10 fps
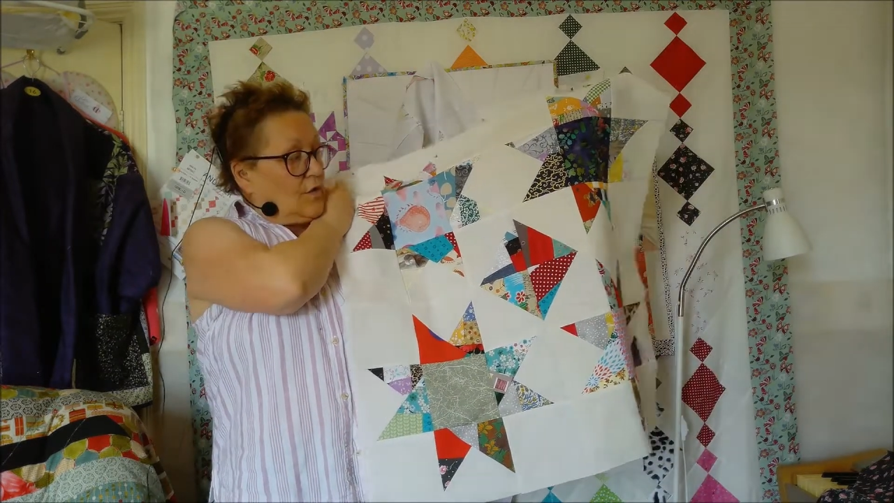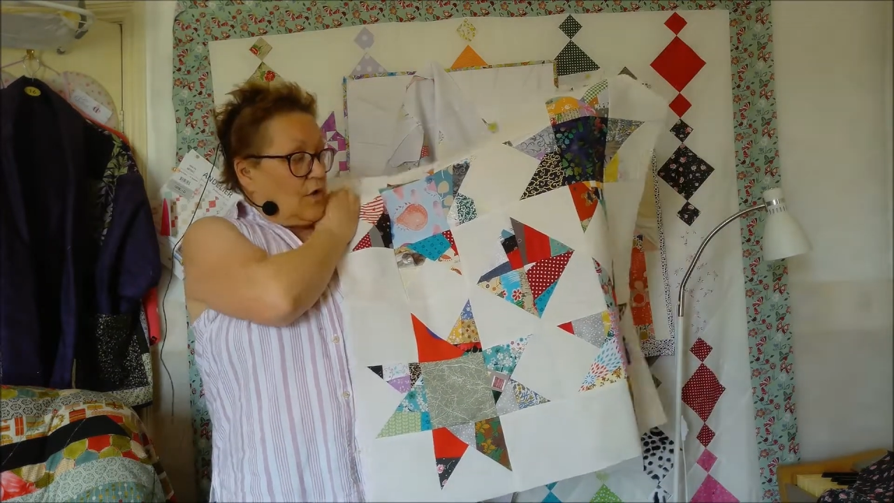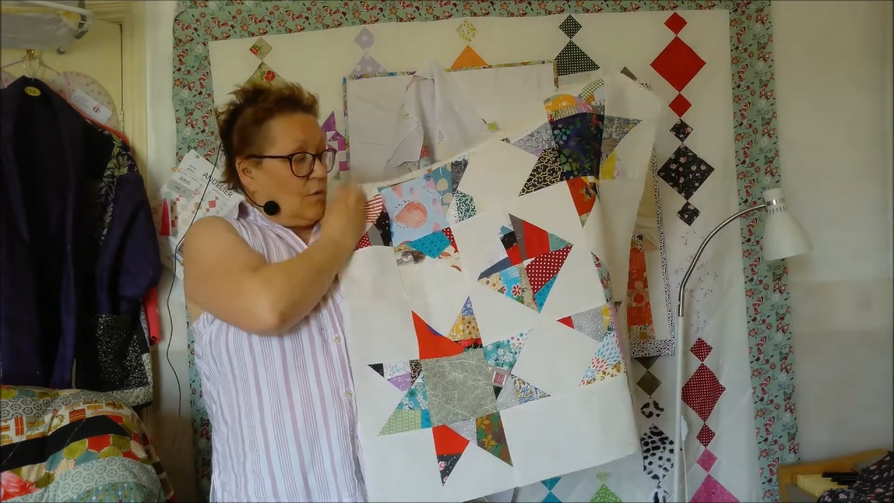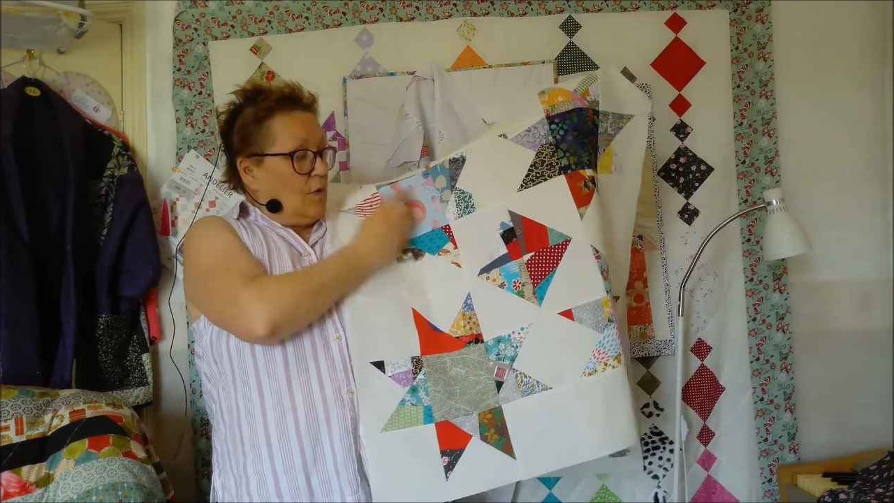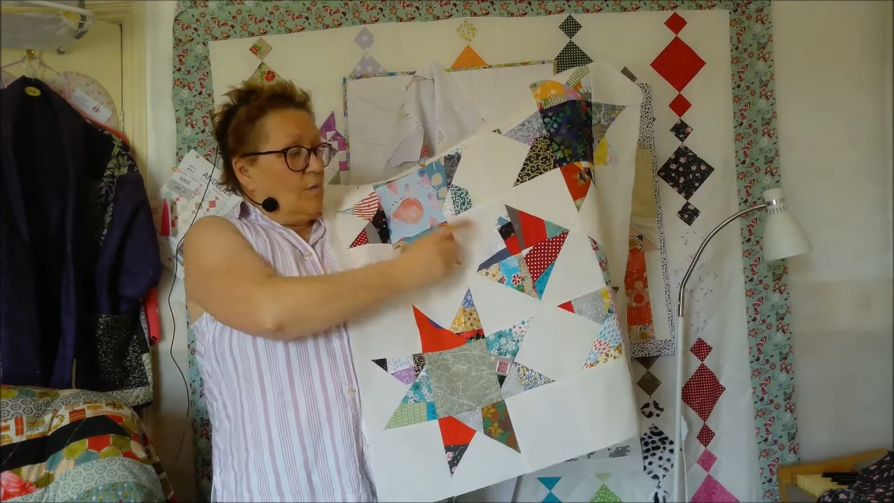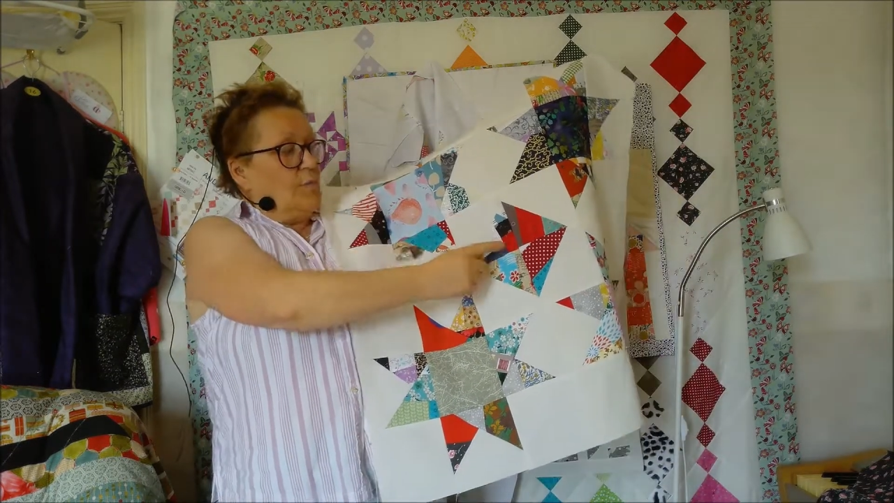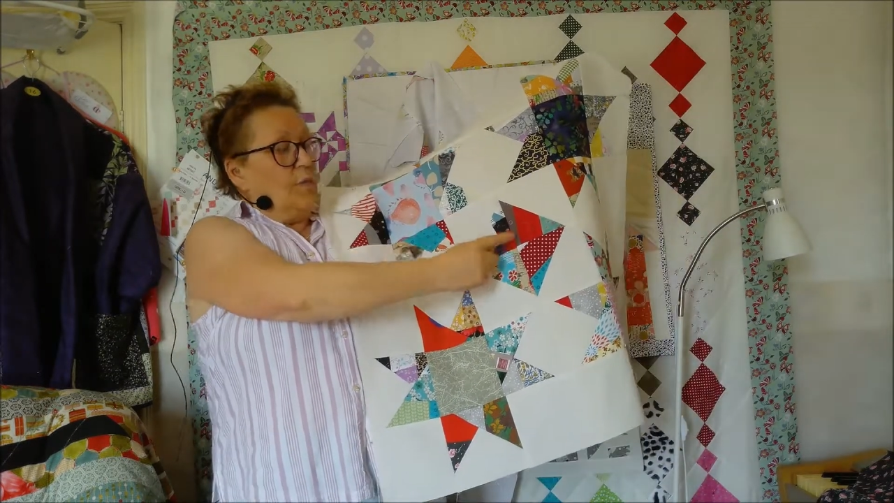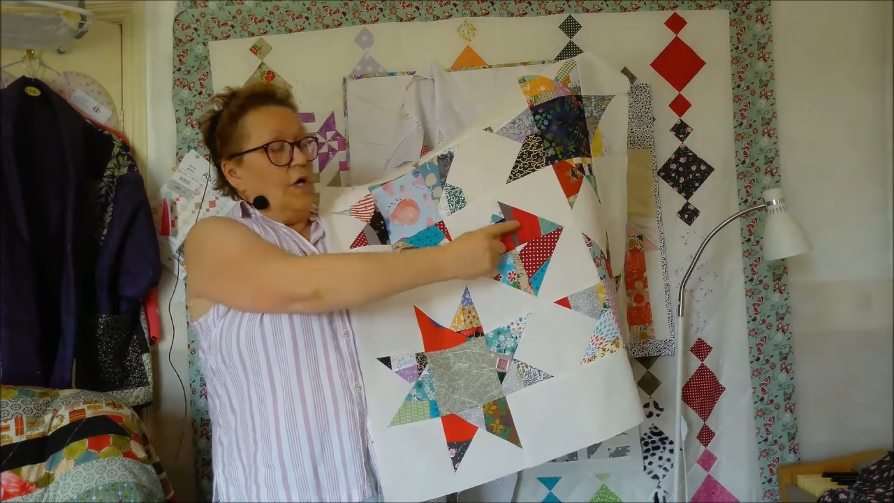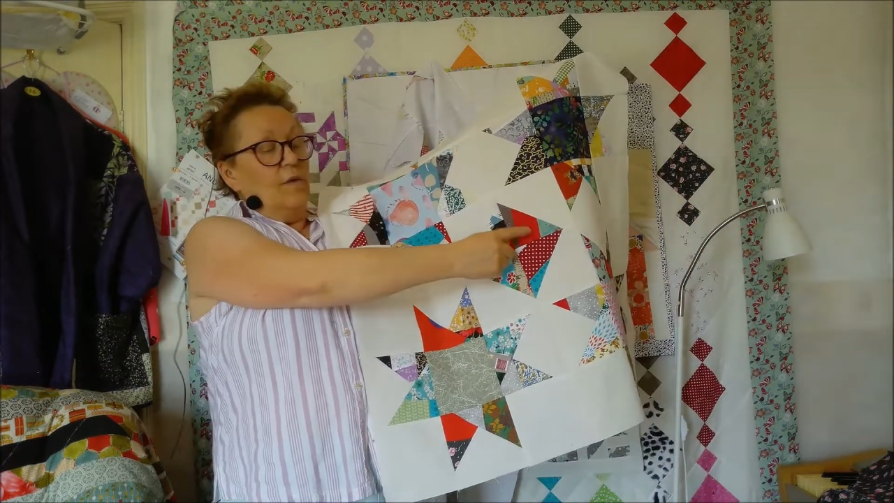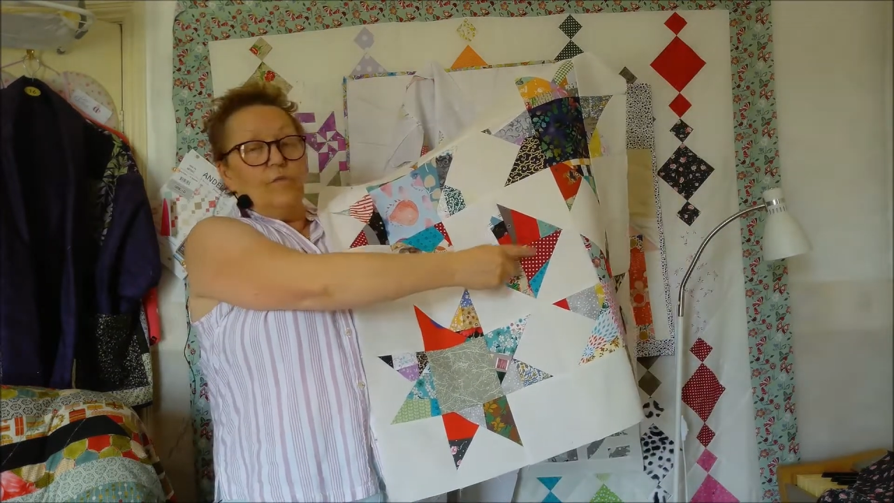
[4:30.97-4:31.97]
So
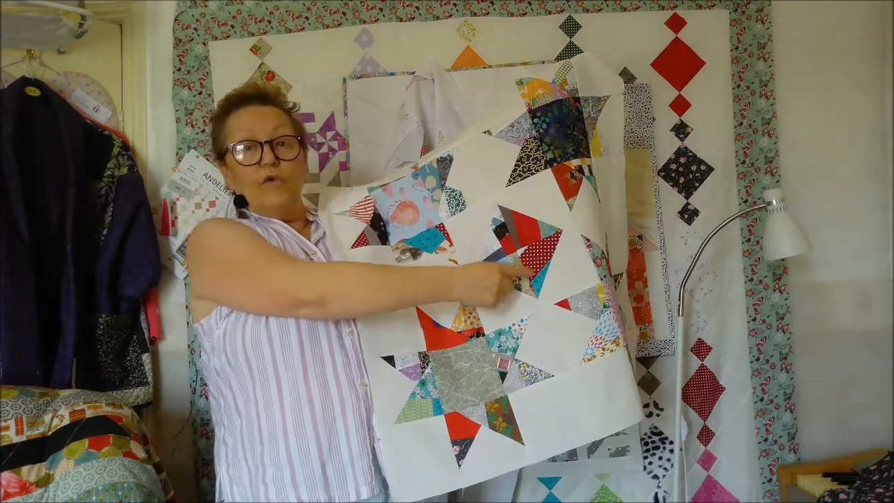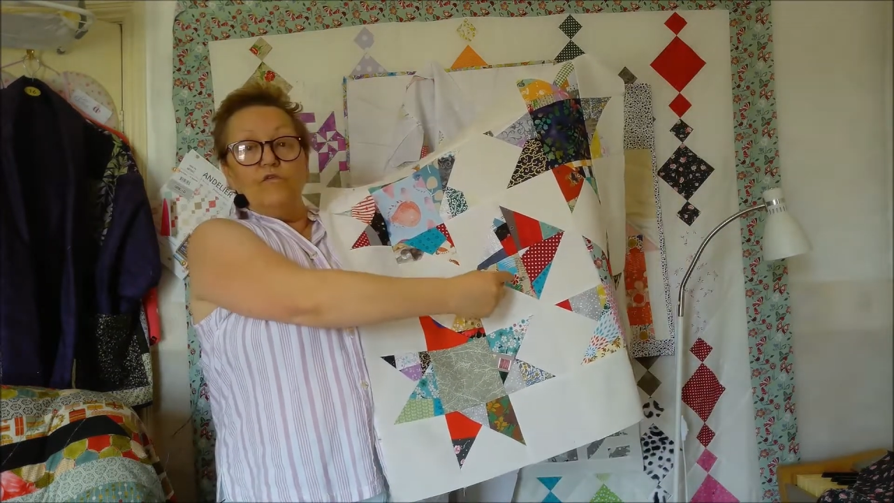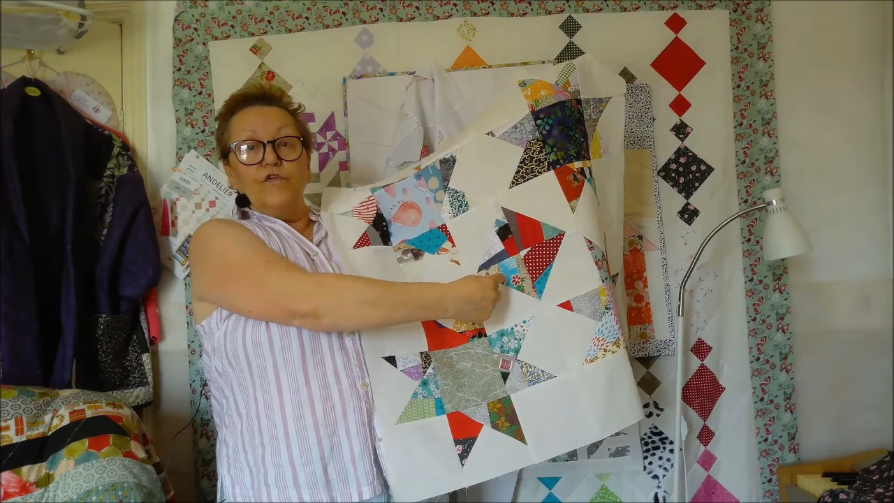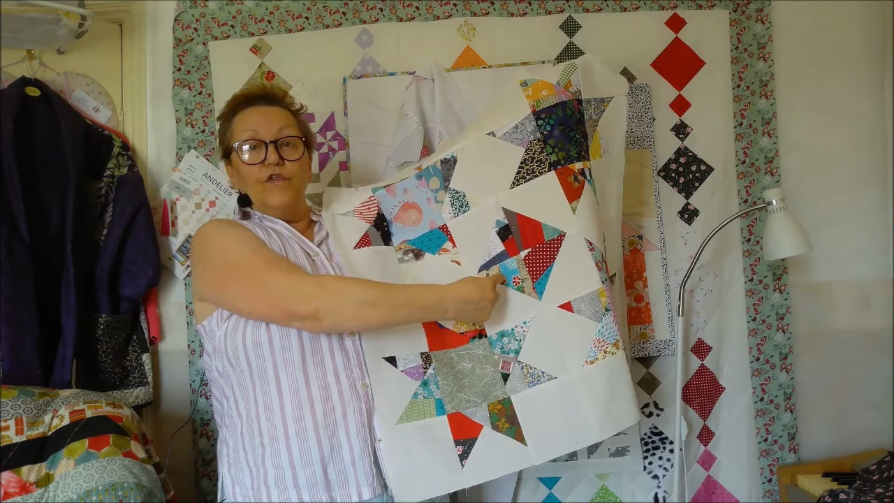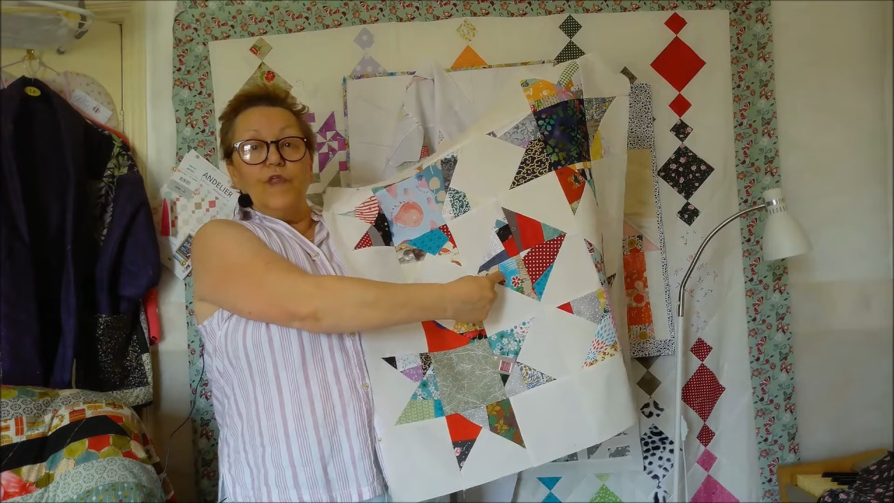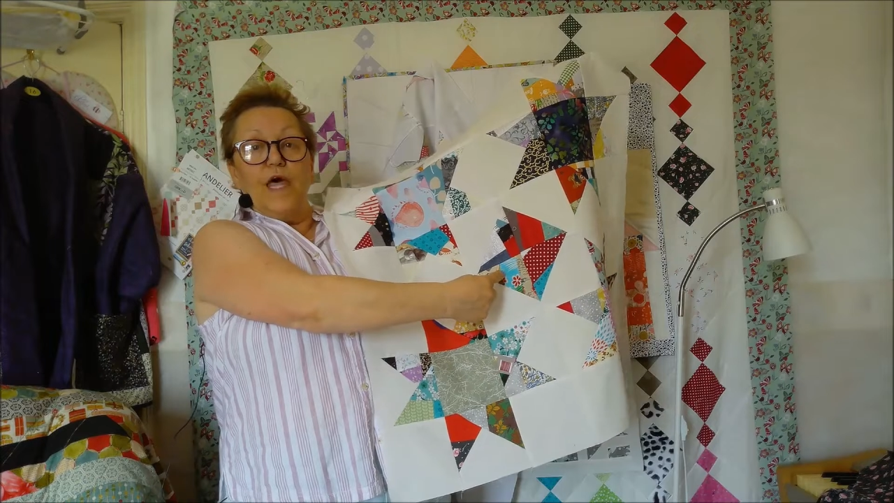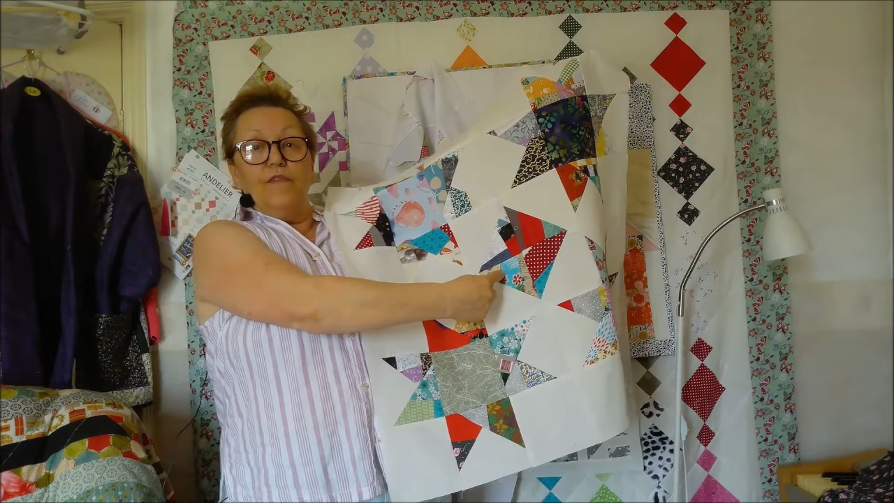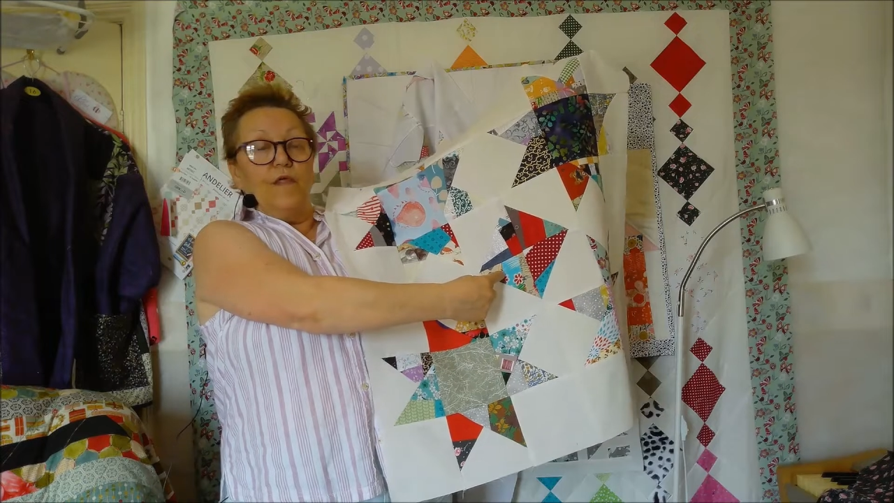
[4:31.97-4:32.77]
obviously that